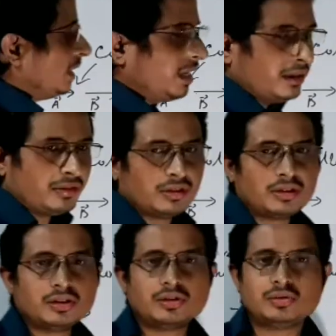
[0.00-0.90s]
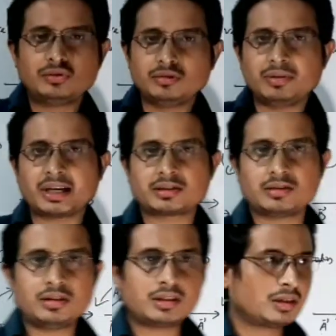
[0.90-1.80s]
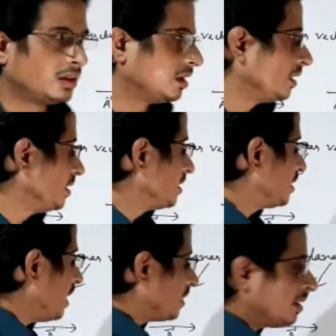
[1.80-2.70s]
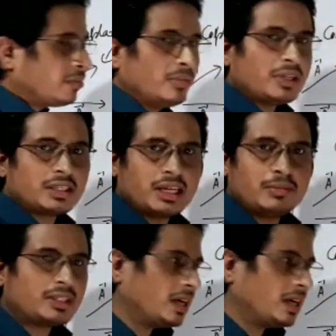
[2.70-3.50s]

If 2 vectors started from the same